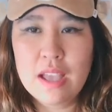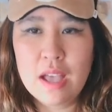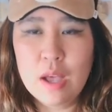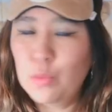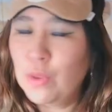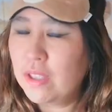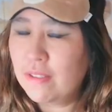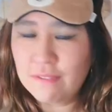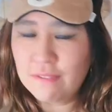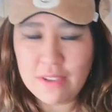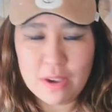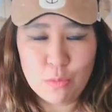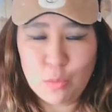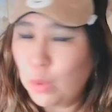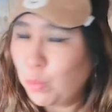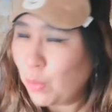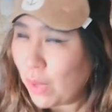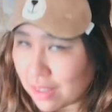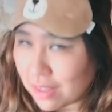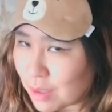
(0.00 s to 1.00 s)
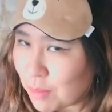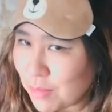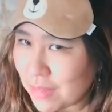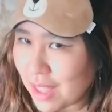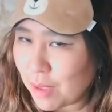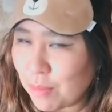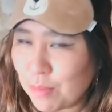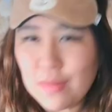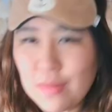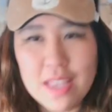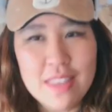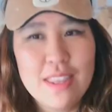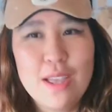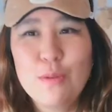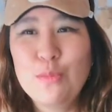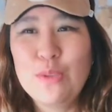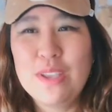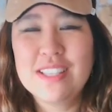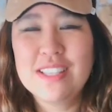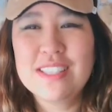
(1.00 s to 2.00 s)
We welcome them, and
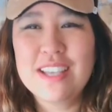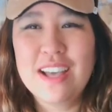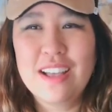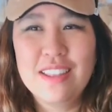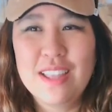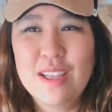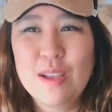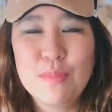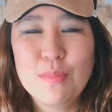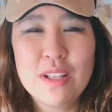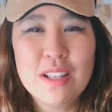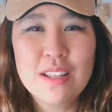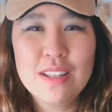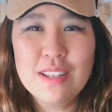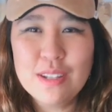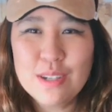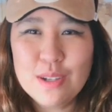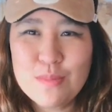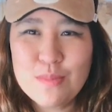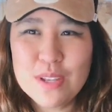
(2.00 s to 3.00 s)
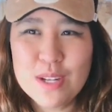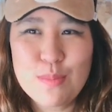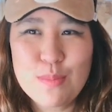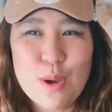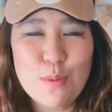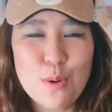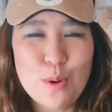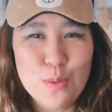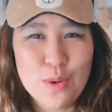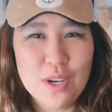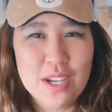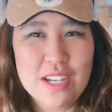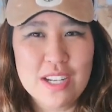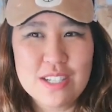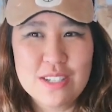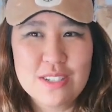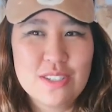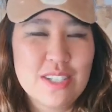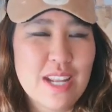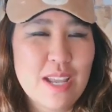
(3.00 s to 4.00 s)
then we tell them a little bit about what we're going to
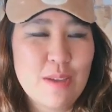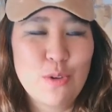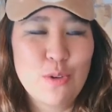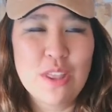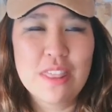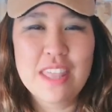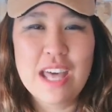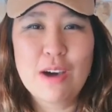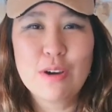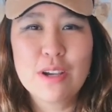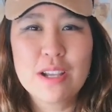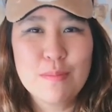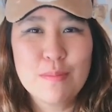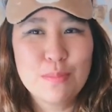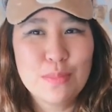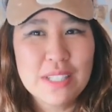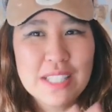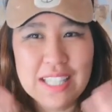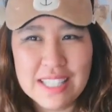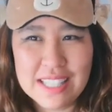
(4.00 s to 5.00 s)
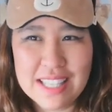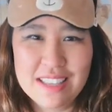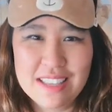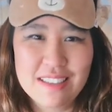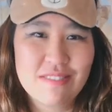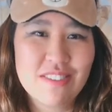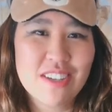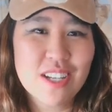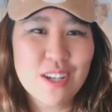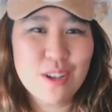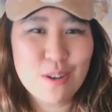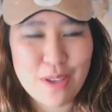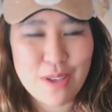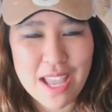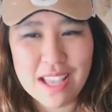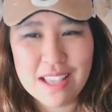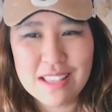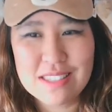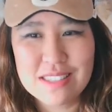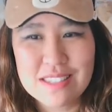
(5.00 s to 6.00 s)
do today without completely giving it
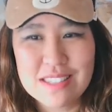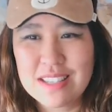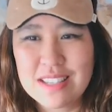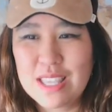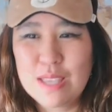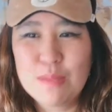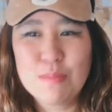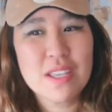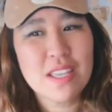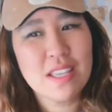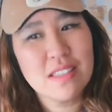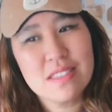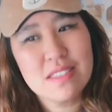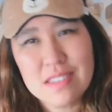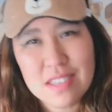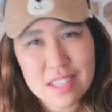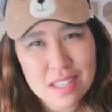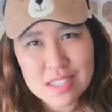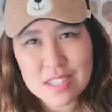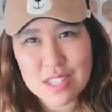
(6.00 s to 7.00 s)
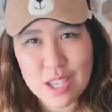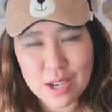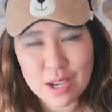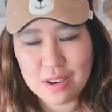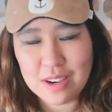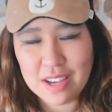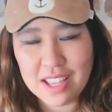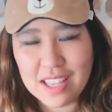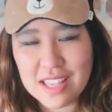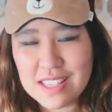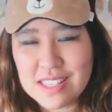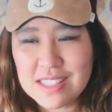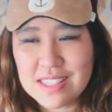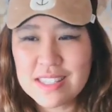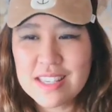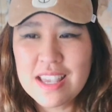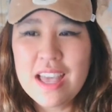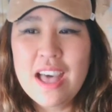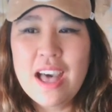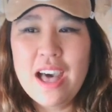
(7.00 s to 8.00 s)
away to keep kids curious.
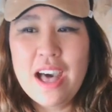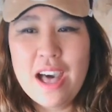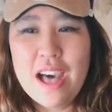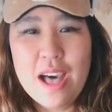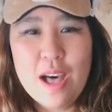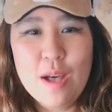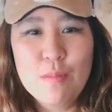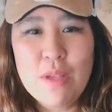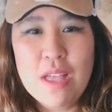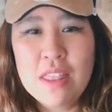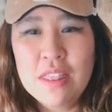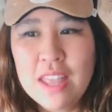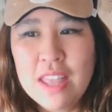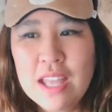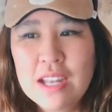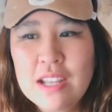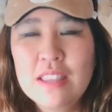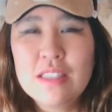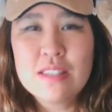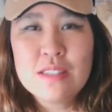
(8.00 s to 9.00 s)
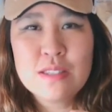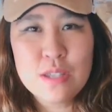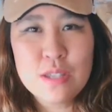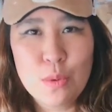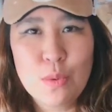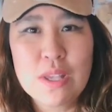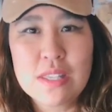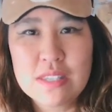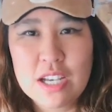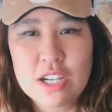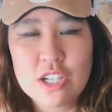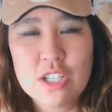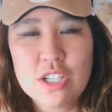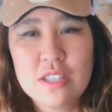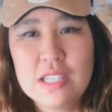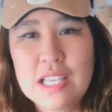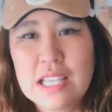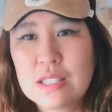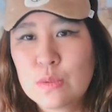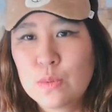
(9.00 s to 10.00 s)
And then in the so what section,
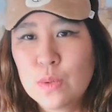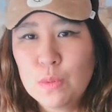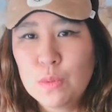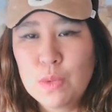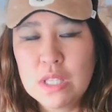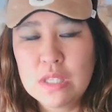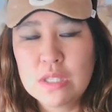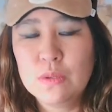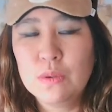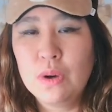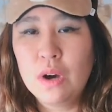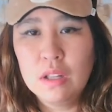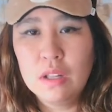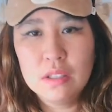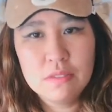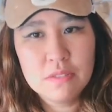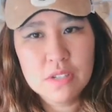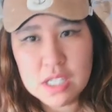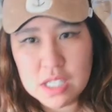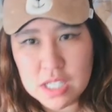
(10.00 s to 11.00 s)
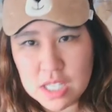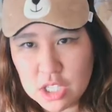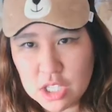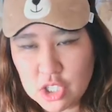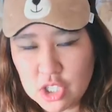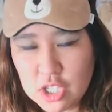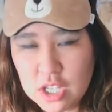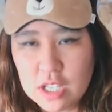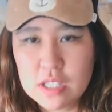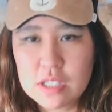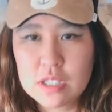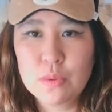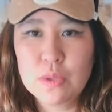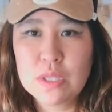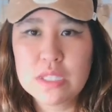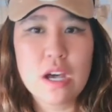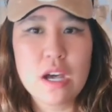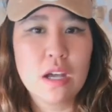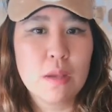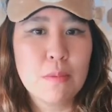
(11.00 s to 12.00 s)
that's where we do all of our teaching. So we
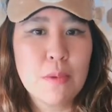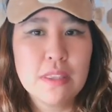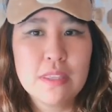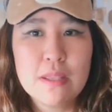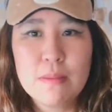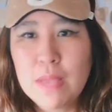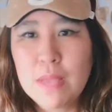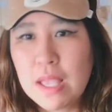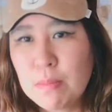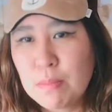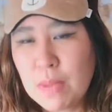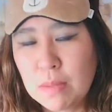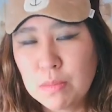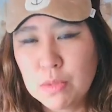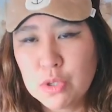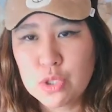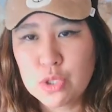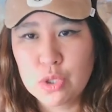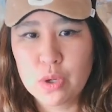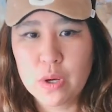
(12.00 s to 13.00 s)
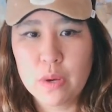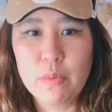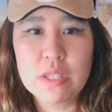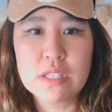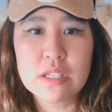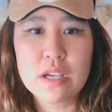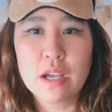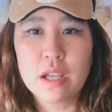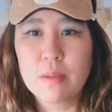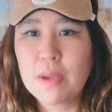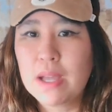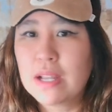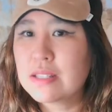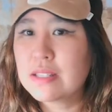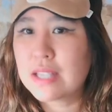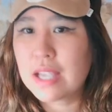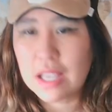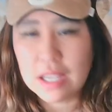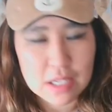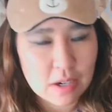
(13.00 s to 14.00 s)
talk about the main Bible story. We talk about a
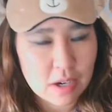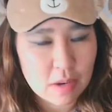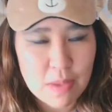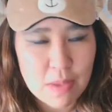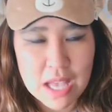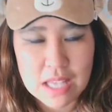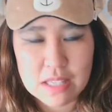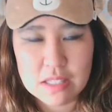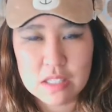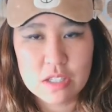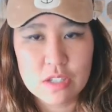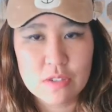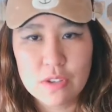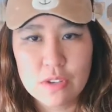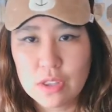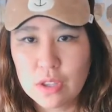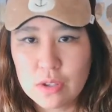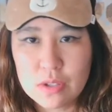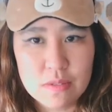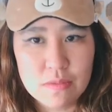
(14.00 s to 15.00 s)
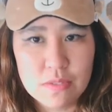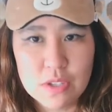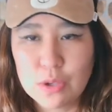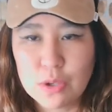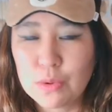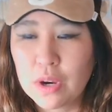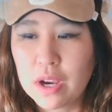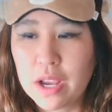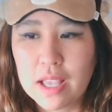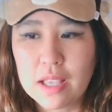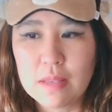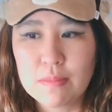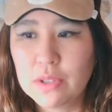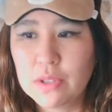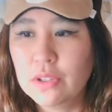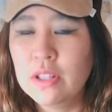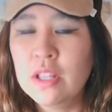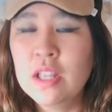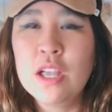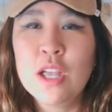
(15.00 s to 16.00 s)
secondary passage for those of you who are
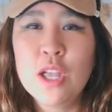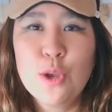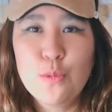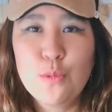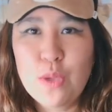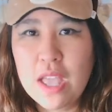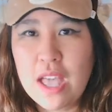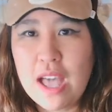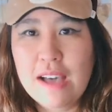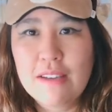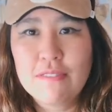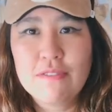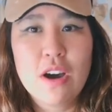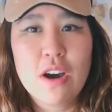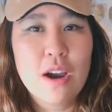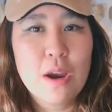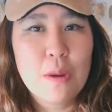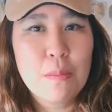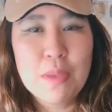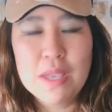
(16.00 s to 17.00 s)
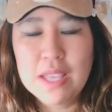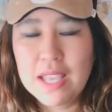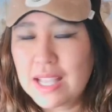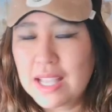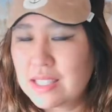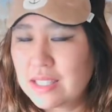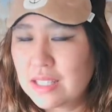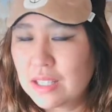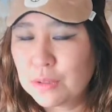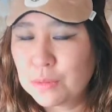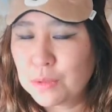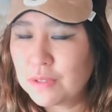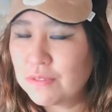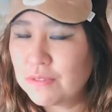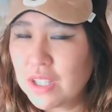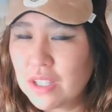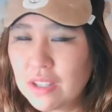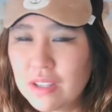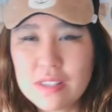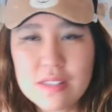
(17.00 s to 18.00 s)
able. We have our big idea
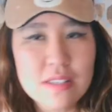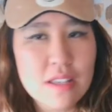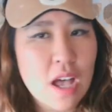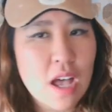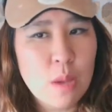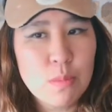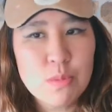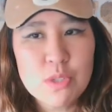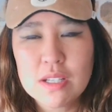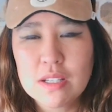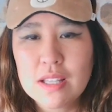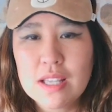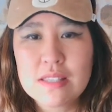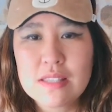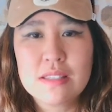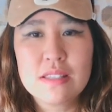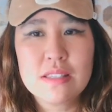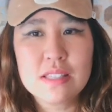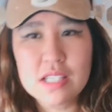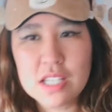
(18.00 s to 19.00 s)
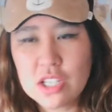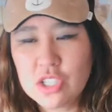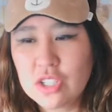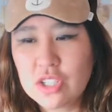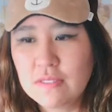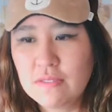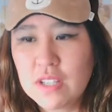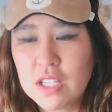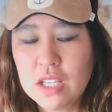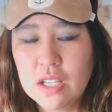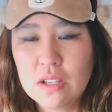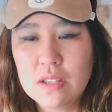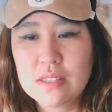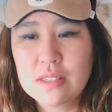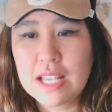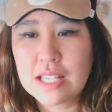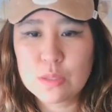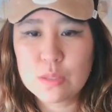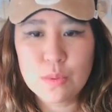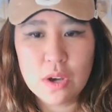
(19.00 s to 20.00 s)
reveals, object lessons, teaching videos.
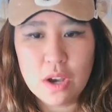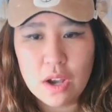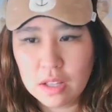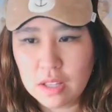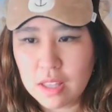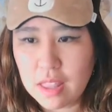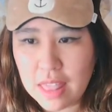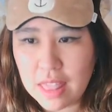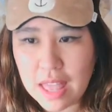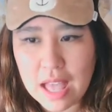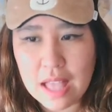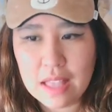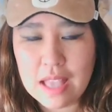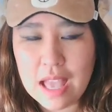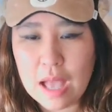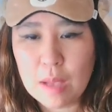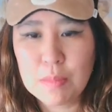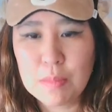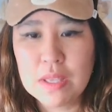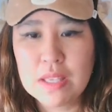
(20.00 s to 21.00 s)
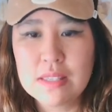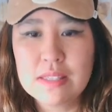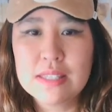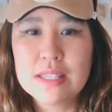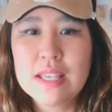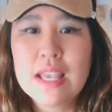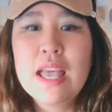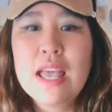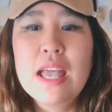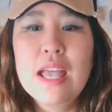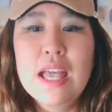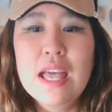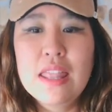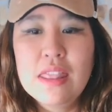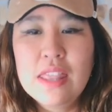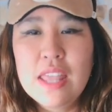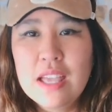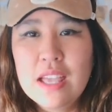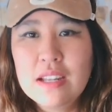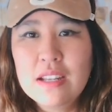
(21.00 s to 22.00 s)
That's where all of that happens. And
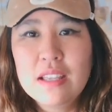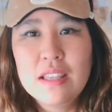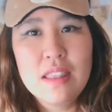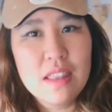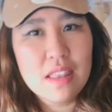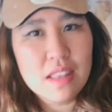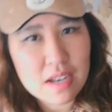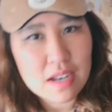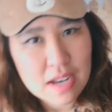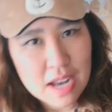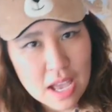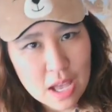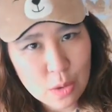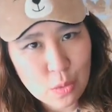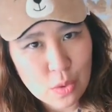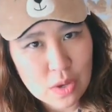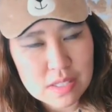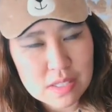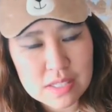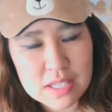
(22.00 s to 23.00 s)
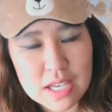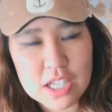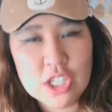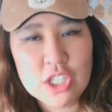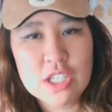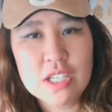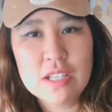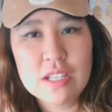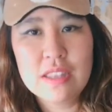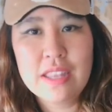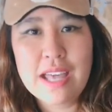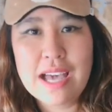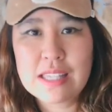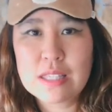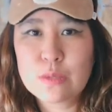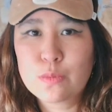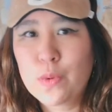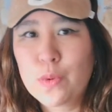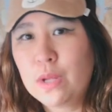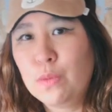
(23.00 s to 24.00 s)
then in the now what section,
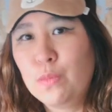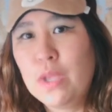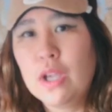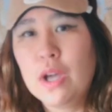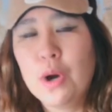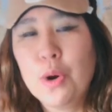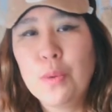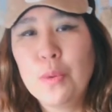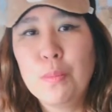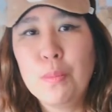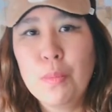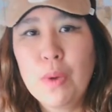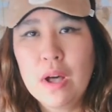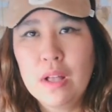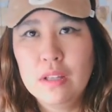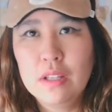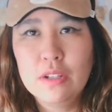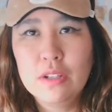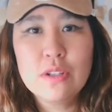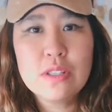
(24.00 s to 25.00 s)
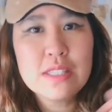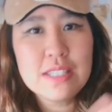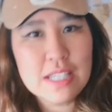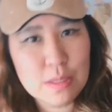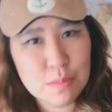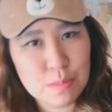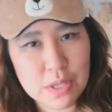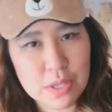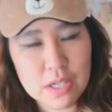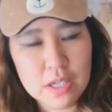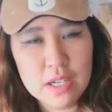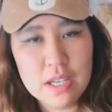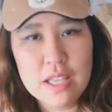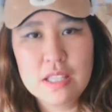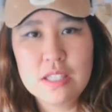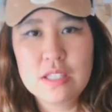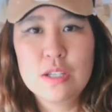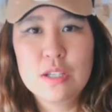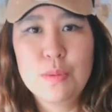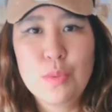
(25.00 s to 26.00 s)
that's when we go a little deeper
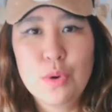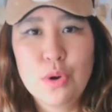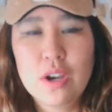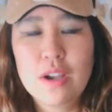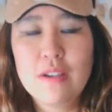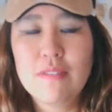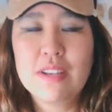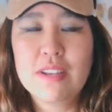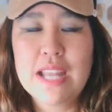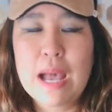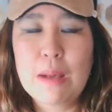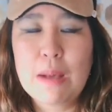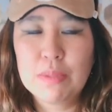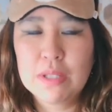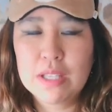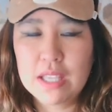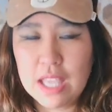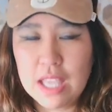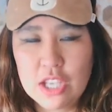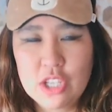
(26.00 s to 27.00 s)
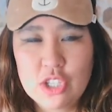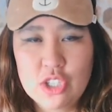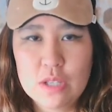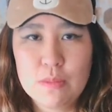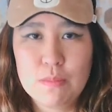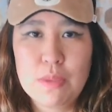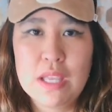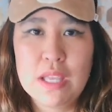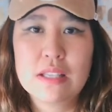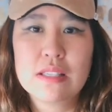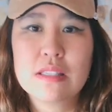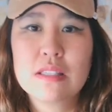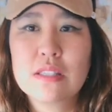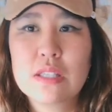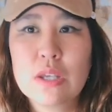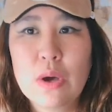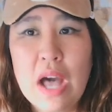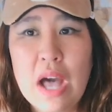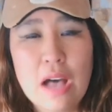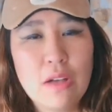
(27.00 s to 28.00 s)
into more of an application piece.
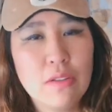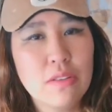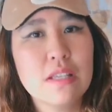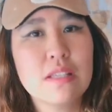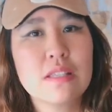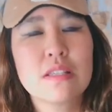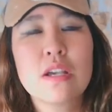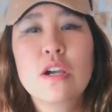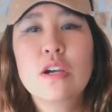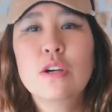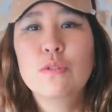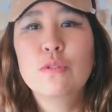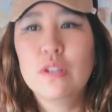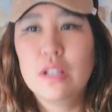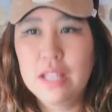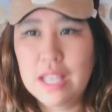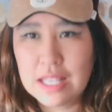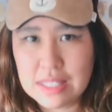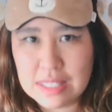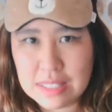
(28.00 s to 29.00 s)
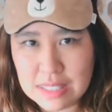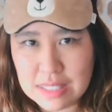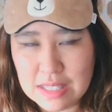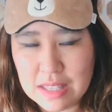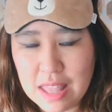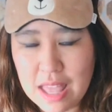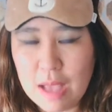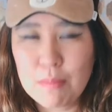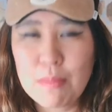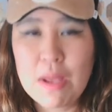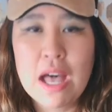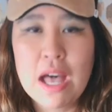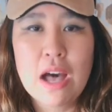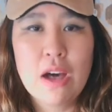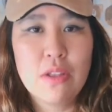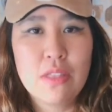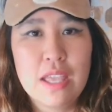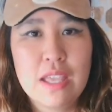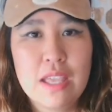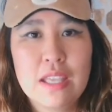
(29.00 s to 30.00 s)
So how this relates to them, how
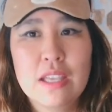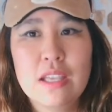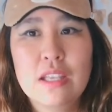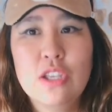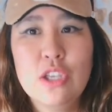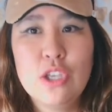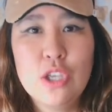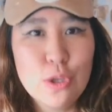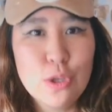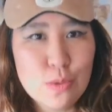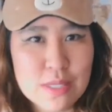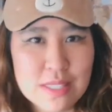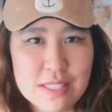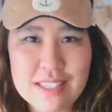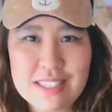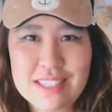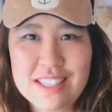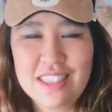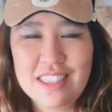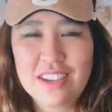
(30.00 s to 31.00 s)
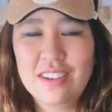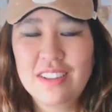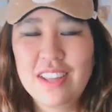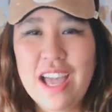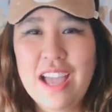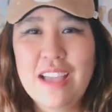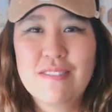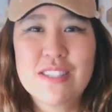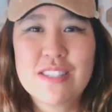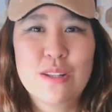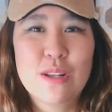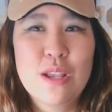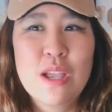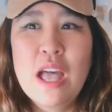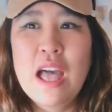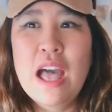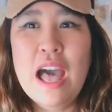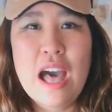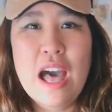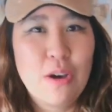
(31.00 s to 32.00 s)
they can use this in their lives, and
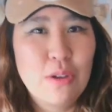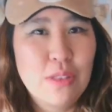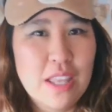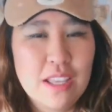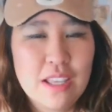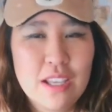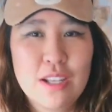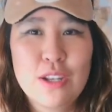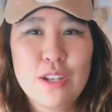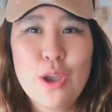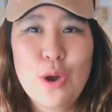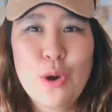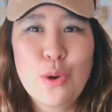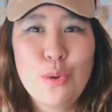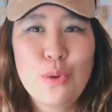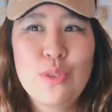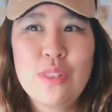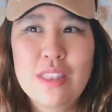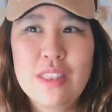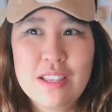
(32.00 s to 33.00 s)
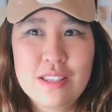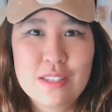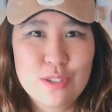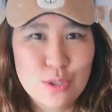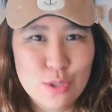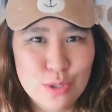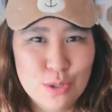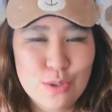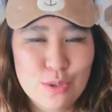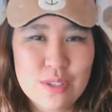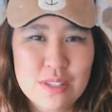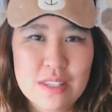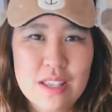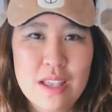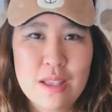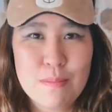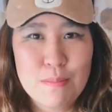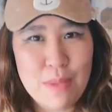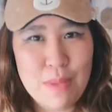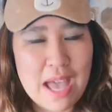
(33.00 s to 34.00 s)
how they can know these truths
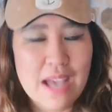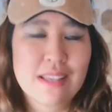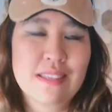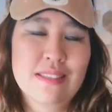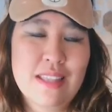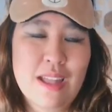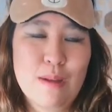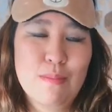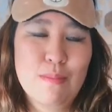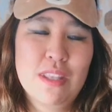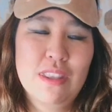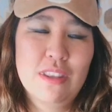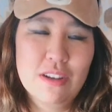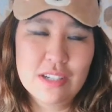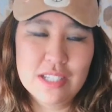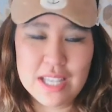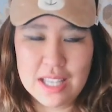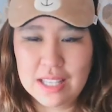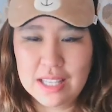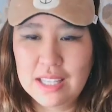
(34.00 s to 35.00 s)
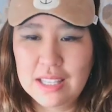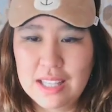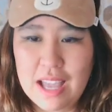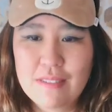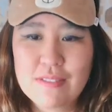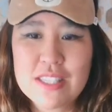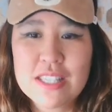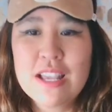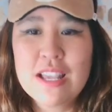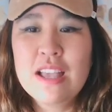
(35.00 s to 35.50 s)
impacts them in their daily lives.